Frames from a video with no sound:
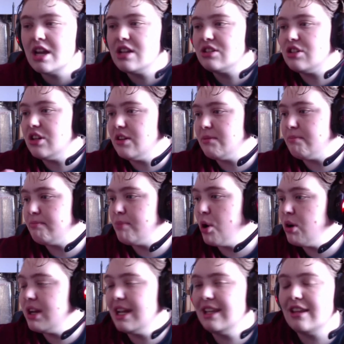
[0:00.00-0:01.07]
to
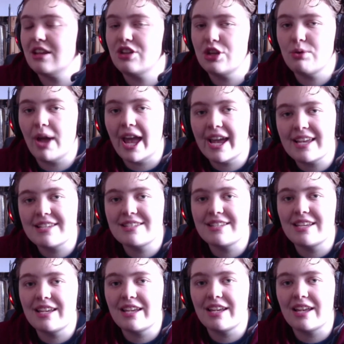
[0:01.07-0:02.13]
put in the new
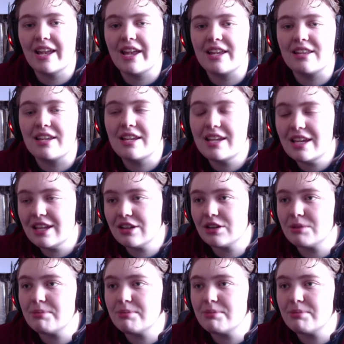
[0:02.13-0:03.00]
AC and heater,